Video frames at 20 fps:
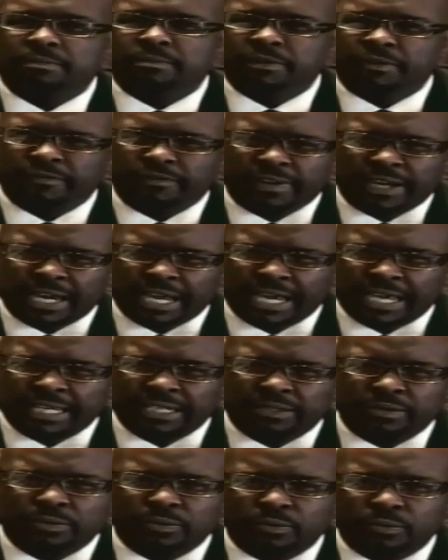
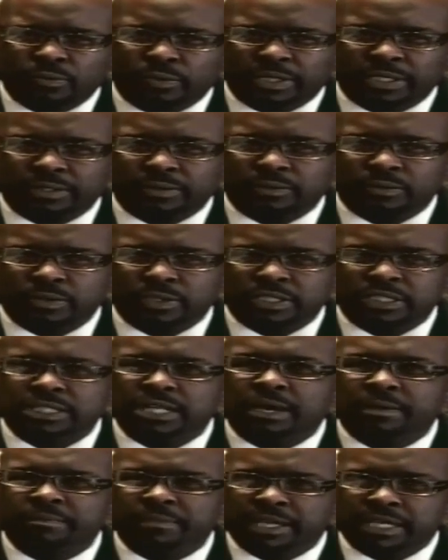provide what
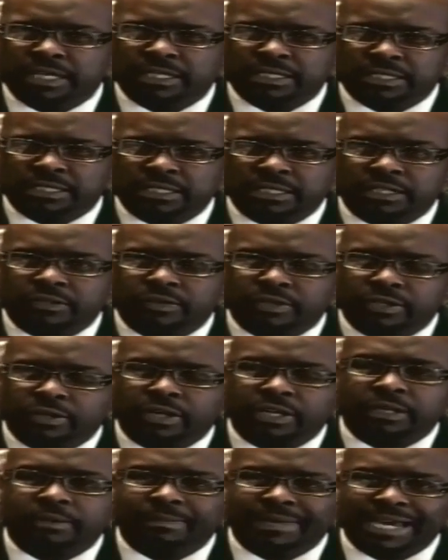some may consider an
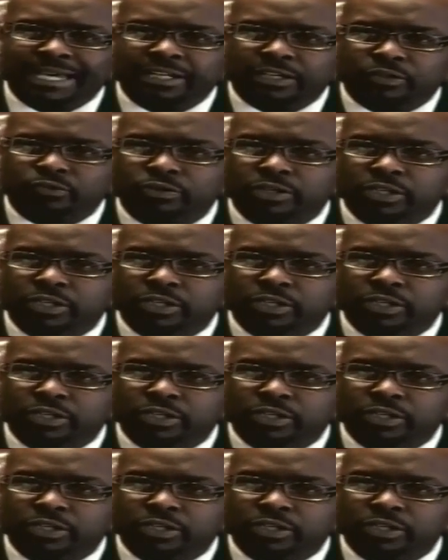automatic